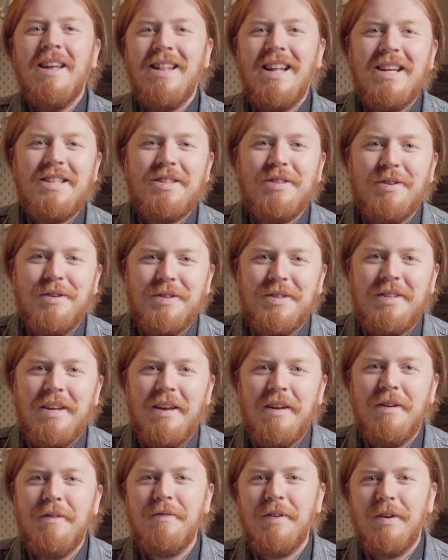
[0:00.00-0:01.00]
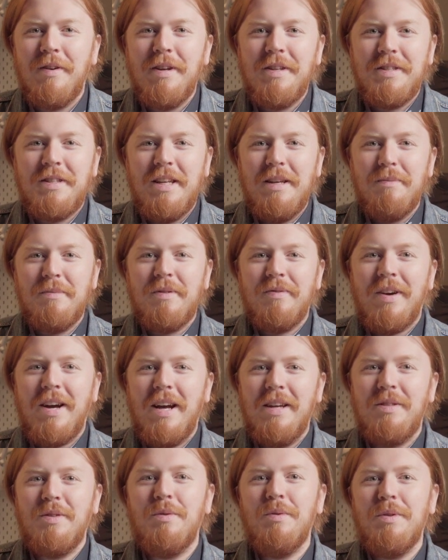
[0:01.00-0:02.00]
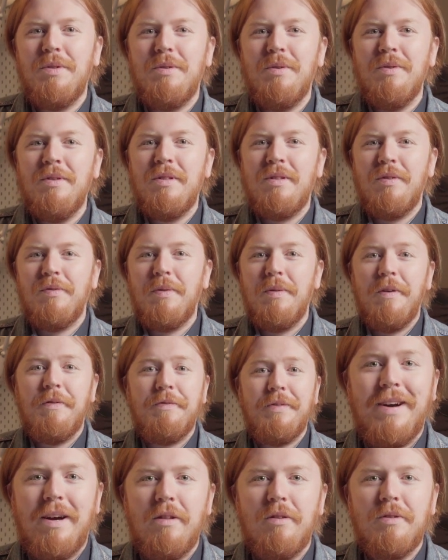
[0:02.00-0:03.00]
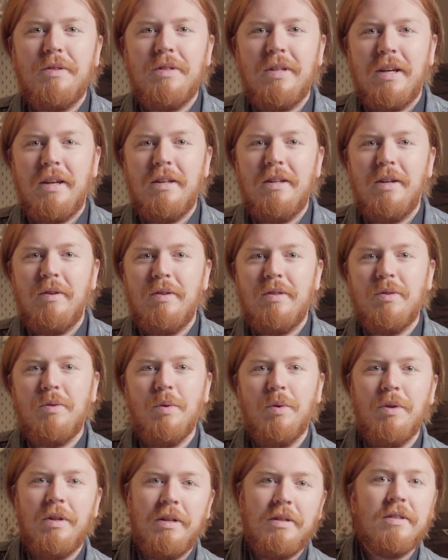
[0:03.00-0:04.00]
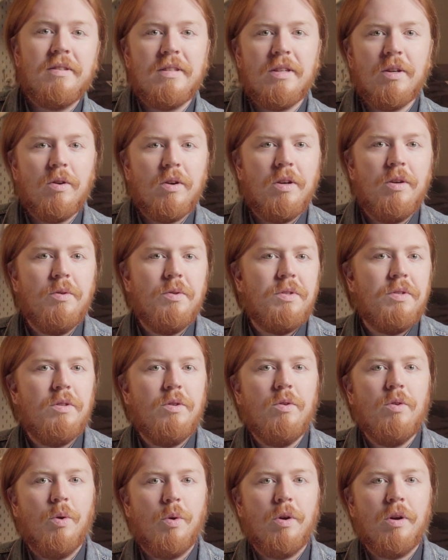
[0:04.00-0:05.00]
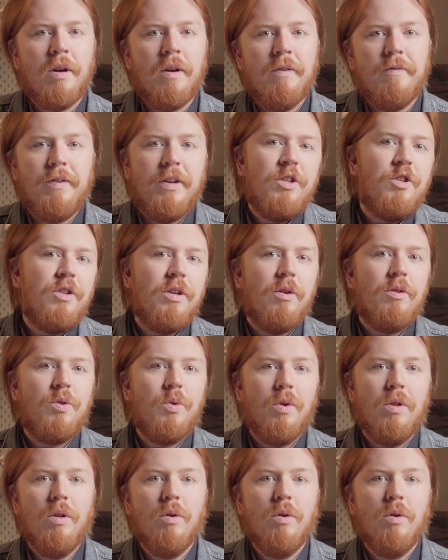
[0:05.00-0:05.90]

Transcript: Last Thursday, various teams of high school students from the Fowler Secondary School in Syracuse, New York, ventured out to a